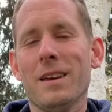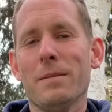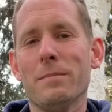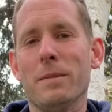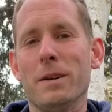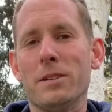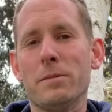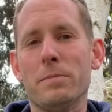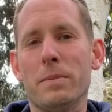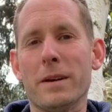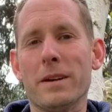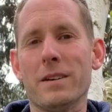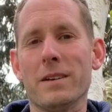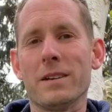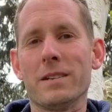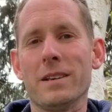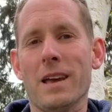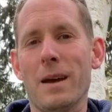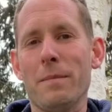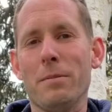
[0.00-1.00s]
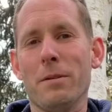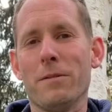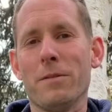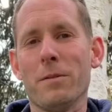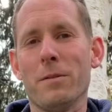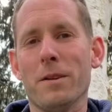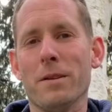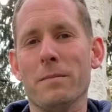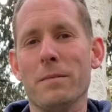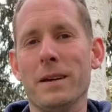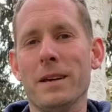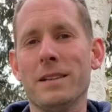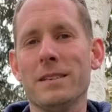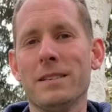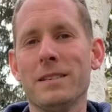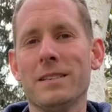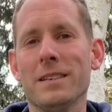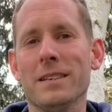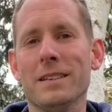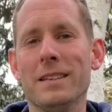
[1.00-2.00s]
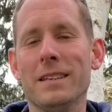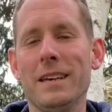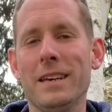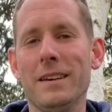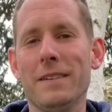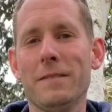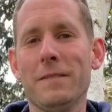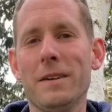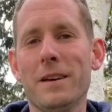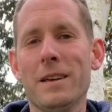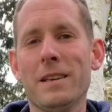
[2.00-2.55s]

much bigger example for what it means to leave